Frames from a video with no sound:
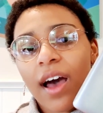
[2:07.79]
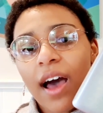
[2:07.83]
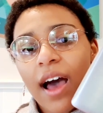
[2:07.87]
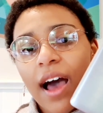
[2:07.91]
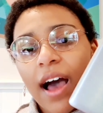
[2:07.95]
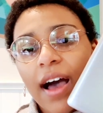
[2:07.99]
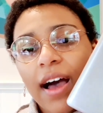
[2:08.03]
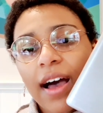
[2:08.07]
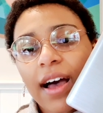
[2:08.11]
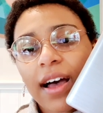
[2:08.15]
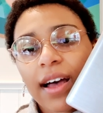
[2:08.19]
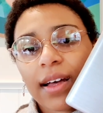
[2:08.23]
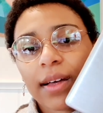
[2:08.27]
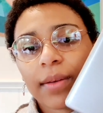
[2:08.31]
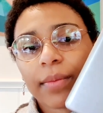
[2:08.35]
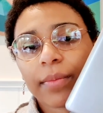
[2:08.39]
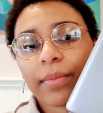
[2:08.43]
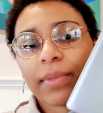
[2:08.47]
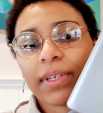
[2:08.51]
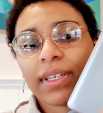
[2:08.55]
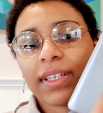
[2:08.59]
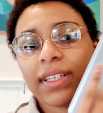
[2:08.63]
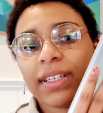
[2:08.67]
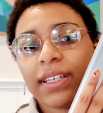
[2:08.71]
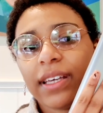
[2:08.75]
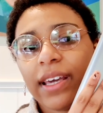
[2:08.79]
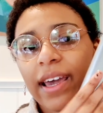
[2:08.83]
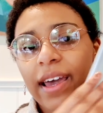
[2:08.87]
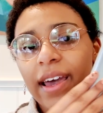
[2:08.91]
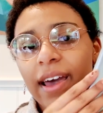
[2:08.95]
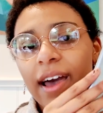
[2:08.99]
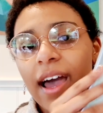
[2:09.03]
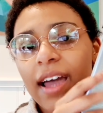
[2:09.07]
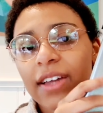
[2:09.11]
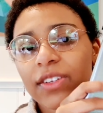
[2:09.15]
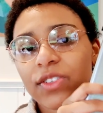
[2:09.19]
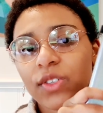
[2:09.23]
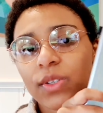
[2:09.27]
Yeah,
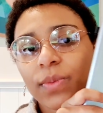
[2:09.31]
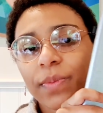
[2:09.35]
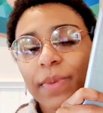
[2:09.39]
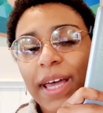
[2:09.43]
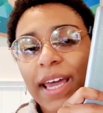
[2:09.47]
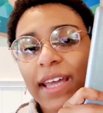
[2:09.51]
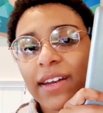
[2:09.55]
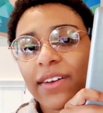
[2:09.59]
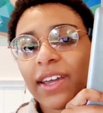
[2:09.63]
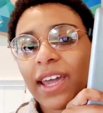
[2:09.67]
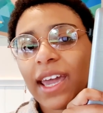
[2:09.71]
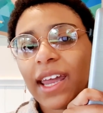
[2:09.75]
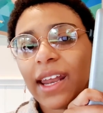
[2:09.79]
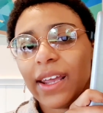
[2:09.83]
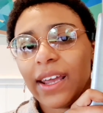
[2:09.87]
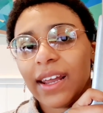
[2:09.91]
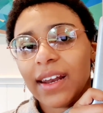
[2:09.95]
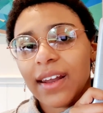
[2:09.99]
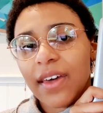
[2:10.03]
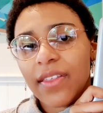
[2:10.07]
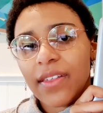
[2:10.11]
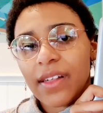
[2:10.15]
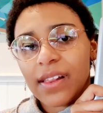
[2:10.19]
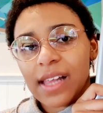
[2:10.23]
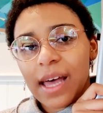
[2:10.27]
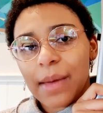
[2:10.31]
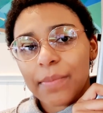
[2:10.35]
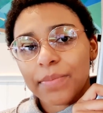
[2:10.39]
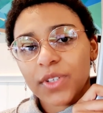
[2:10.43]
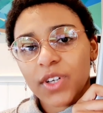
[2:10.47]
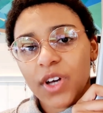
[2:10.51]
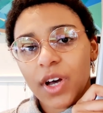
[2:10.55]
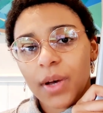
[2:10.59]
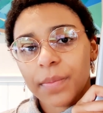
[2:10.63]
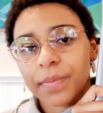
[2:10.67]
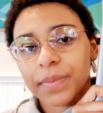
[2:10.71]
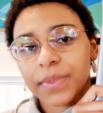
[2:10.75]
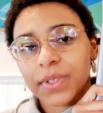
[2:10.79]
I do plan on getting another
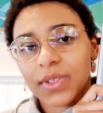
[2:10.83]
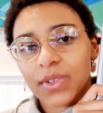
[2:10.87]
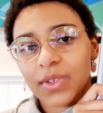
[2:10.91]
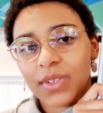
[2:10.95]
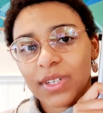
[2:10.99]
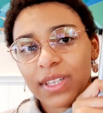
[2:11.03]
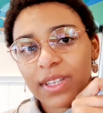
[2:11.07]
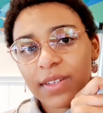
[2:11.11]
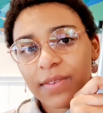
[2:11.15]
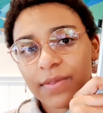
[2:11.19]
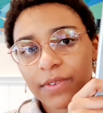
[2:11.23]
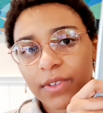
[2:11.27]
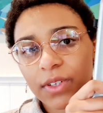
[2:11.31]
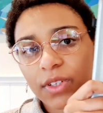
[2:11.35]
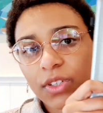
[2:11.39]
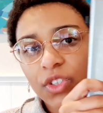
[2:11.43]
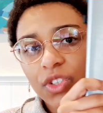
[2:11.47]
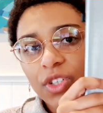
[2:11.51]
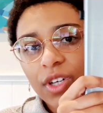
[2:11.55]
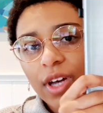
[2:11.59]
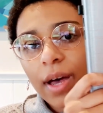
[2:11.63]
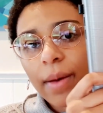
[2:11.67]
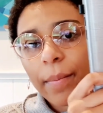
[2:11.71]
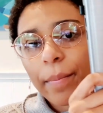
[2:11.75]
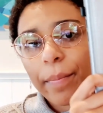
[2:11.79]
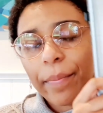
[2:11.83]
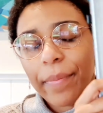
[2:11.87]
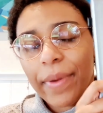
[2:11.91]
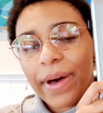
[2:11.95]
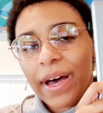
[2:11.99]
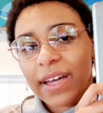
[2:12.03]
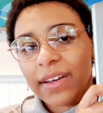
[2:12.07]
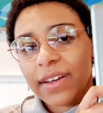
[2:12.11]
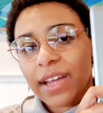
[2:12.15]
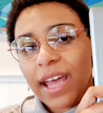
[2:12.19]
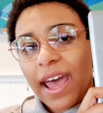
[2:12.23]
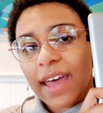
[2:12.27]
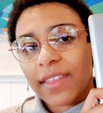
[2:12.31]
laptop soon in the future,
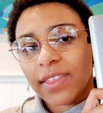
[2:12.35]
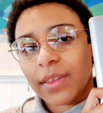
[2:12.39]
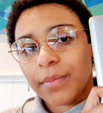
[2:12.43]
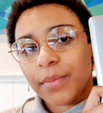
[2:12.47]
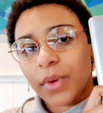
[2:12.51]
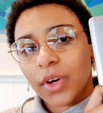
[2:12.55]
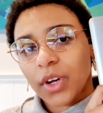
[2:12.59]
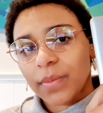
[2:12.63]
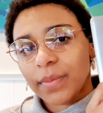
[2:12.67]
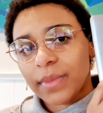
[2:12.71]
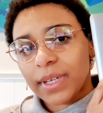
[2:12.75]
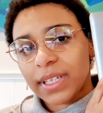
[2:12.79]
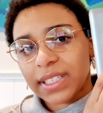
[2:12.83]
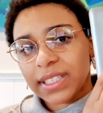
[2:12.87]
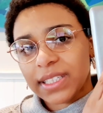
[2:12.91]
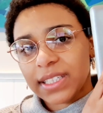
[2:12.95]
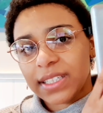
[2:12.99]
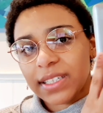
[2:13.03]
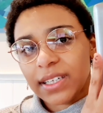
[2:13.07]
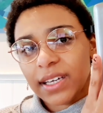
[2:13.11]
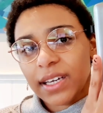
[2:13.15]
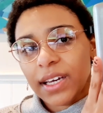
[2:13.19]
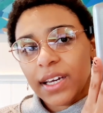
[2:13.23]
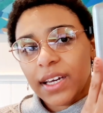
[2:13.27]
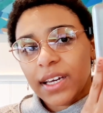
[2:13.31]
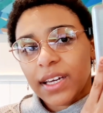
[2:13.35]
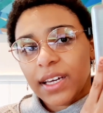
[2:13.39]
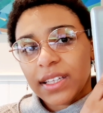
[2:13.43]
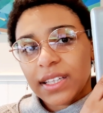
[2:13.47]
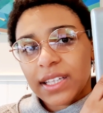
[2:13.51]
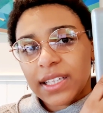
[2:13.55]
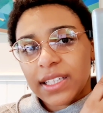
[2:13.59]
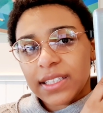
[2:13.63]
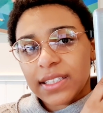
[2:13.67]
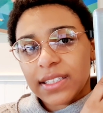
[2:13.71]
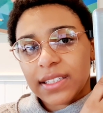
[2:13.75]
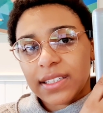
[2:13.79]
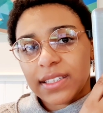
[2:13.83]
but at the moment,
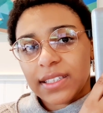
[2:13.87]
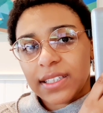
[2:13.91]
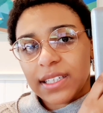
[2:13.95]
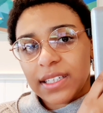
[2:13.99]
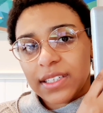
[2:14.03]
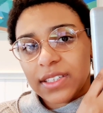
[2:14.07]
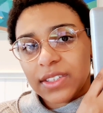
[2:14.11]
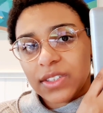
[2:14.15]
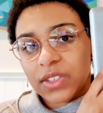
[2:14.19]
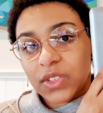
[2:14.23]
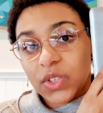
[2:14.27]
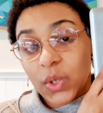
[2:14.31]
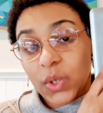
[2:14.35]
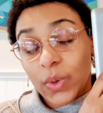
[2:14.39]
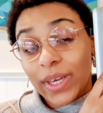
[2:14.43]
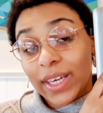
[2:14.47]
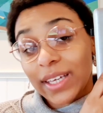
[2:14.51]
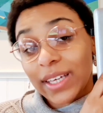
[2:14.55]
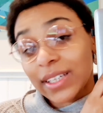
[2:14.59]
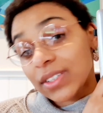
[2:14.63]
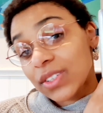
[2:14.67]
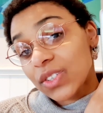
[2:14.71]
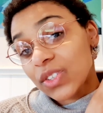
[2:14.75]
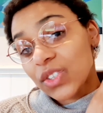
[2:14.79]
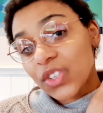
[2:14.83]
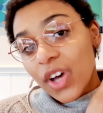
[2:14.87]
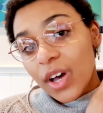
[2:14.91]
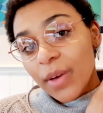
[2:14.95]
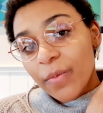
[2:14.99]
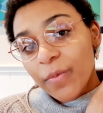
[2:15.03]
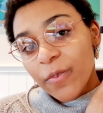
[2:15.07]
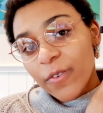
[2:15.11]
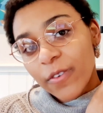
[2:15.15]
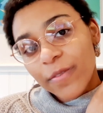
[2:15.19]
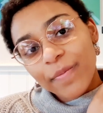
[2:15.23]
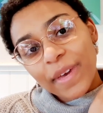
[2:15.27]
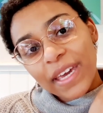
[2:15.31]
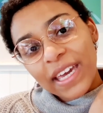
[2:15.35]
this is doing its job
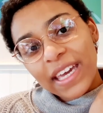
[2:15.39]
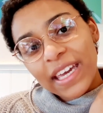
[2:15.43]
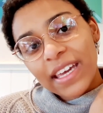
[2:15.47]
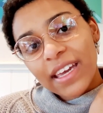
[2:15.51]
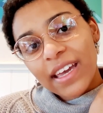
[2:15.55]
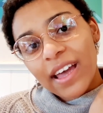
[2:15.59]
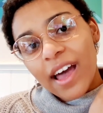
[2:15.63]
for me.